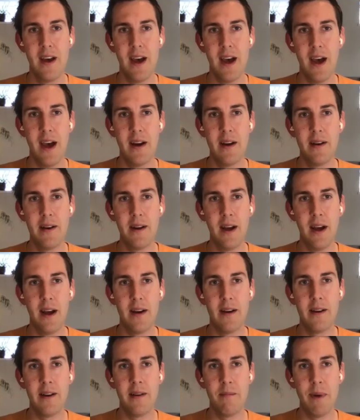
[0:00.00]
and
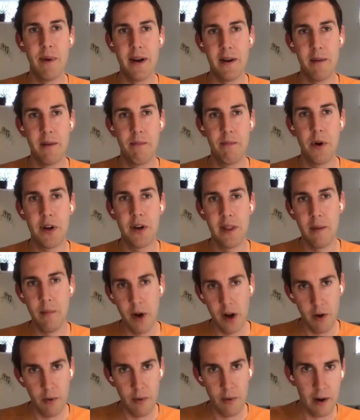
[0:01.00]
and but putting them
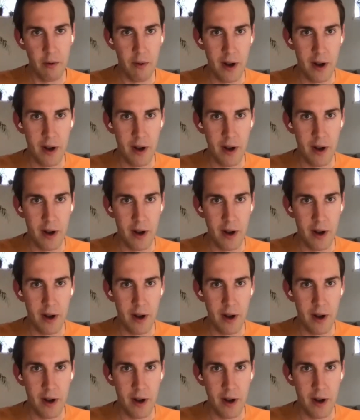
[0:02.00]
on a really,